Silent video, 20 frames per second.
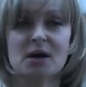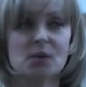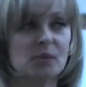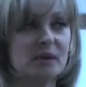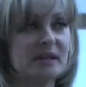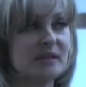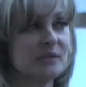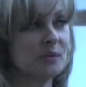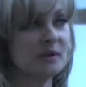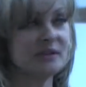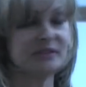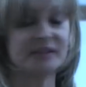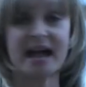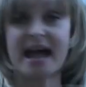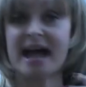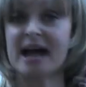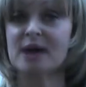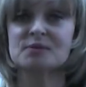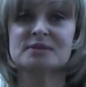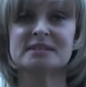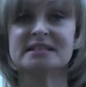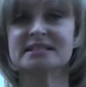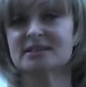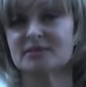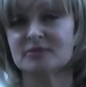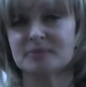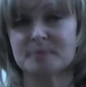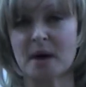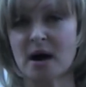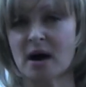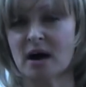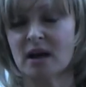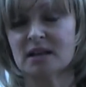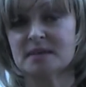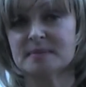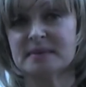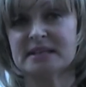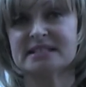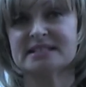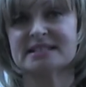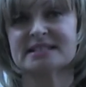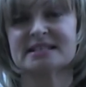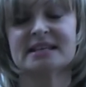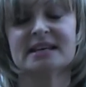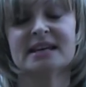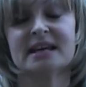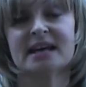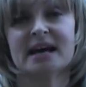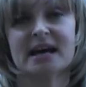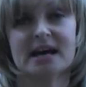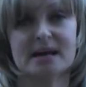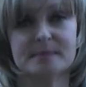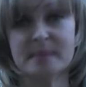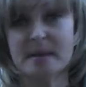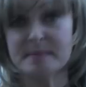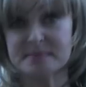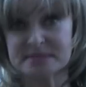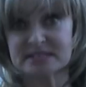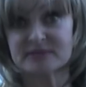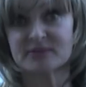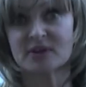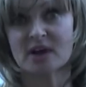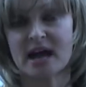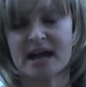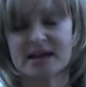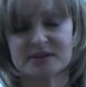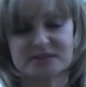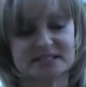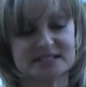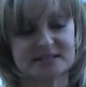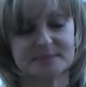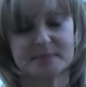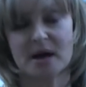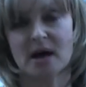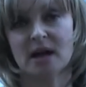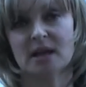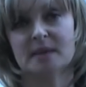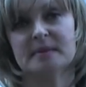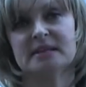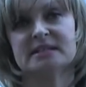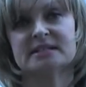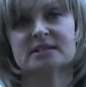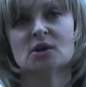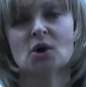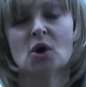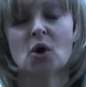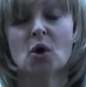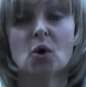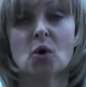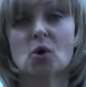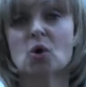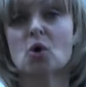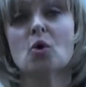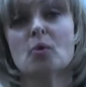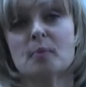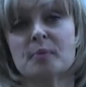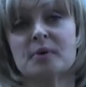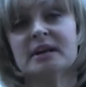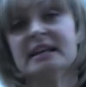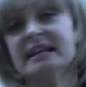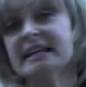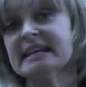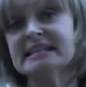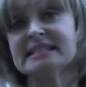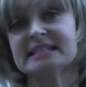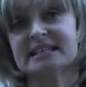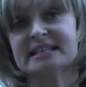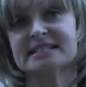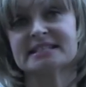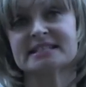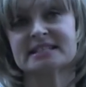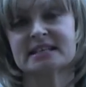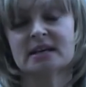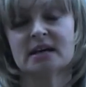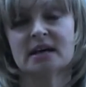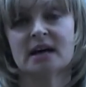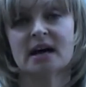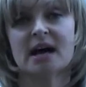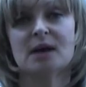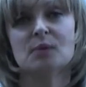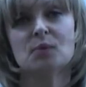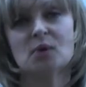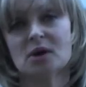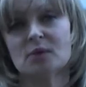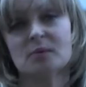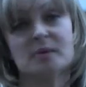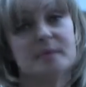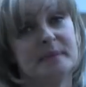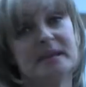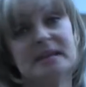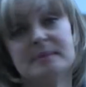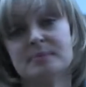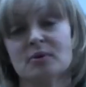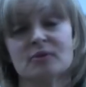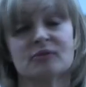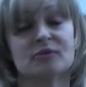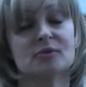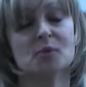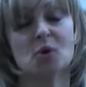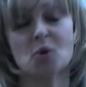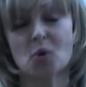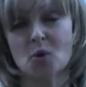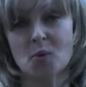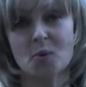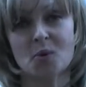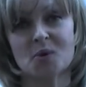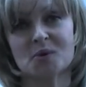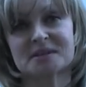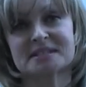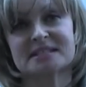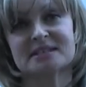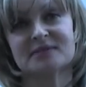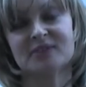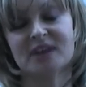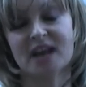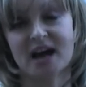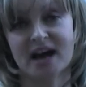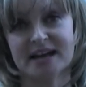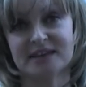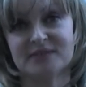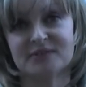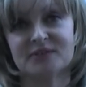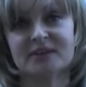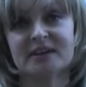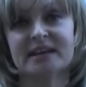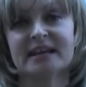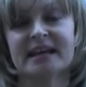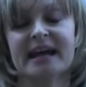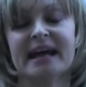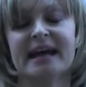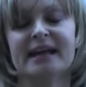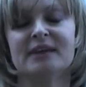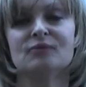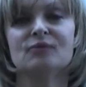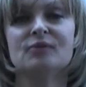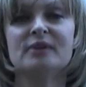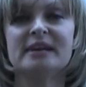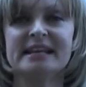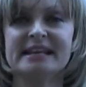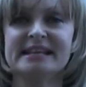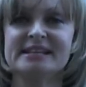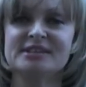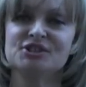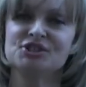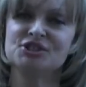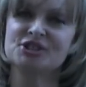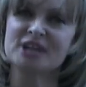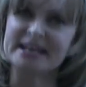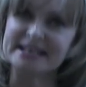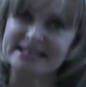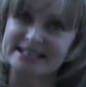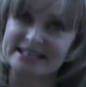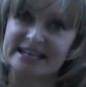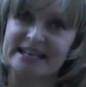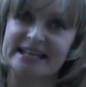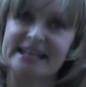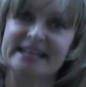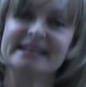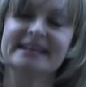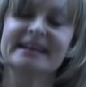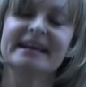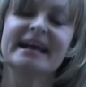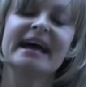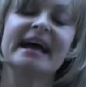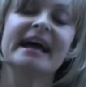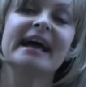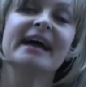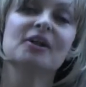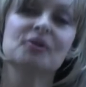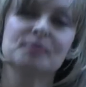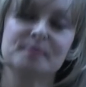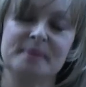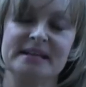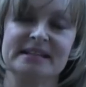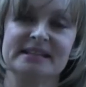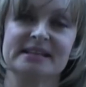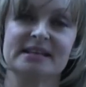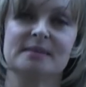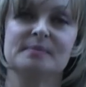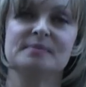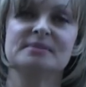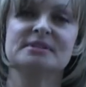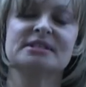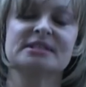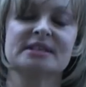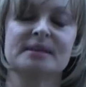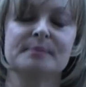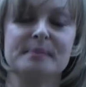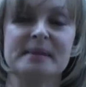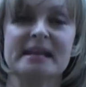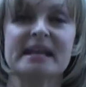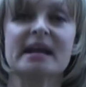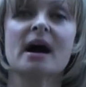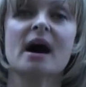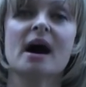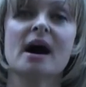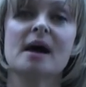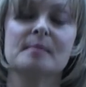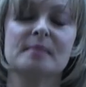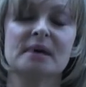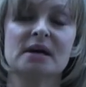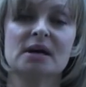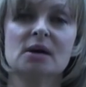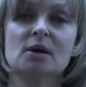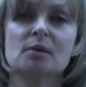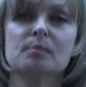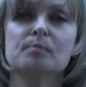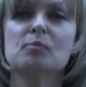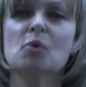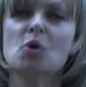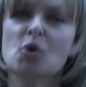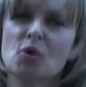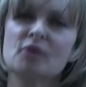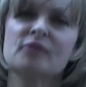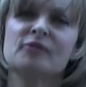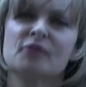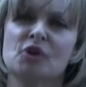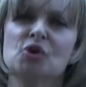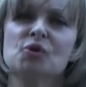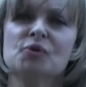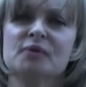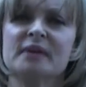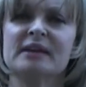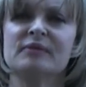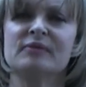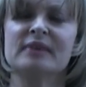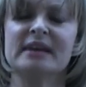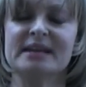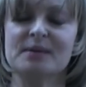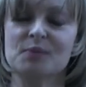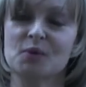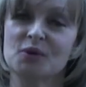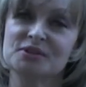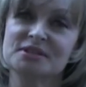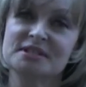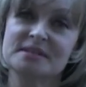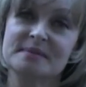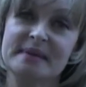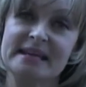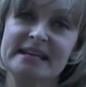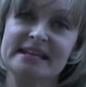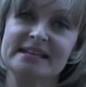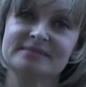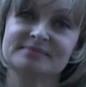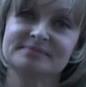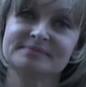with the Houses of Parliament, members of the Houses of Parliament, or corporate leaders. I work with people from all walks of life and really gently helping them to become more of who they really want to be.